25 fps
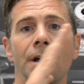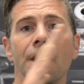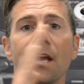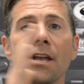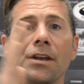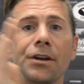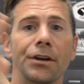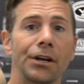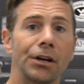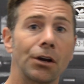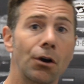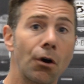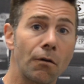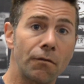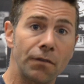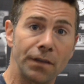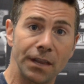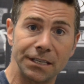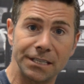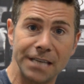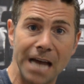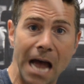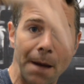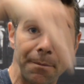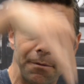You're going to go over the
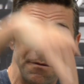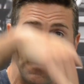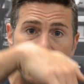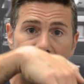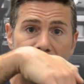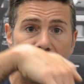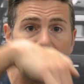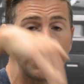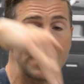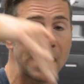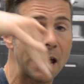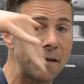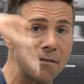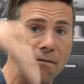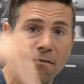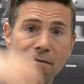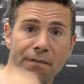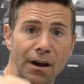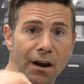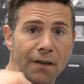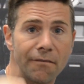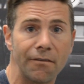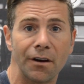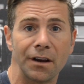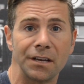top of the hill and have a
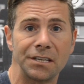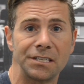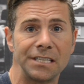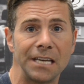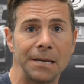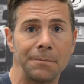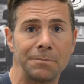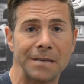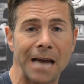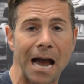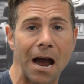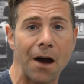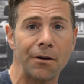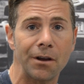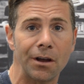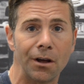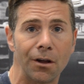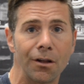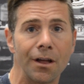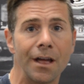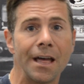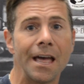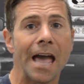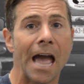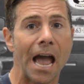very, very steep downhill,